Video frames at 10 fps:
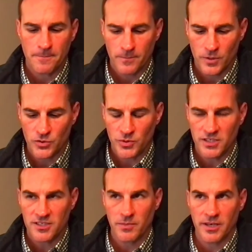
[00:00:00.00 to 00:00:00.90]
which we
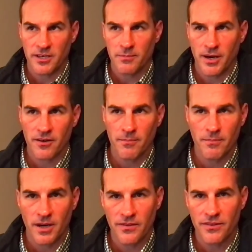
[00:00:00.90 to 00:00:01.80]
submitted about a
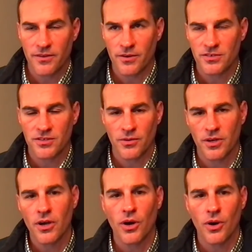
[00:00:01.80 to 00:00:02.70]
month or so
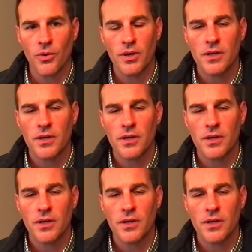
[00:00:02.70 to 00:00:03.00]
ago,